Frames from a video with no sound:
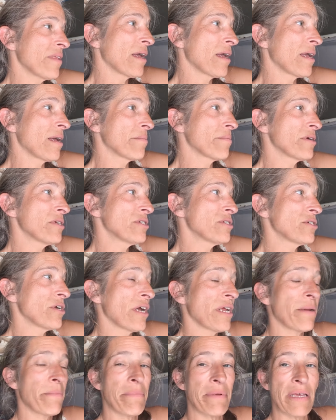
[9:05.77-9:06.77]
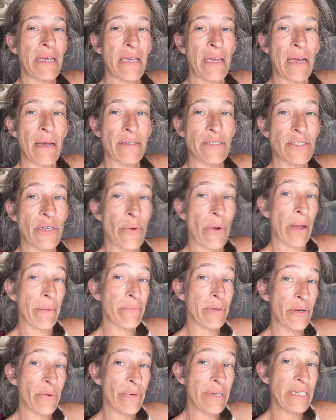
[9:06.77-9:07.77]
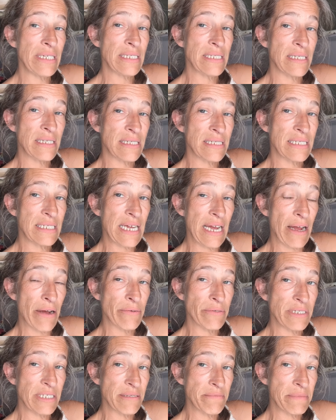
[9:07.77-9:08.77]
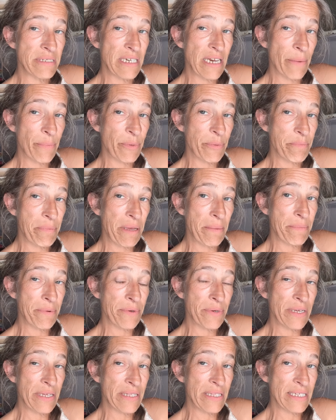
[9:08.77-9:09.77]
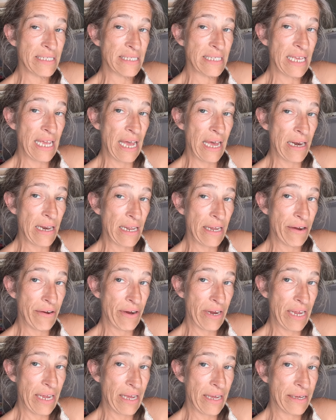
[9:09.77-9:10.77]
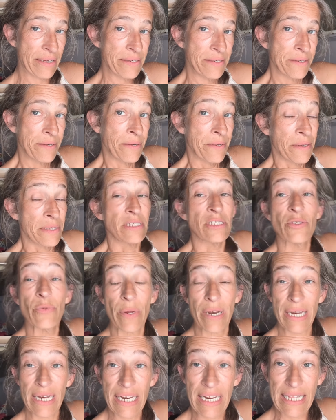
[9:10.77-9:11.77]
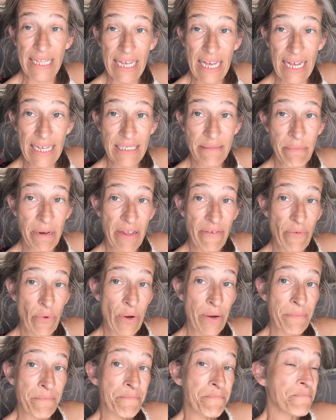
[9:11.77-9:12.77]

am going to try to be, so I'm going down to meet up with people in the Seattle area. That's what I need the gas money for.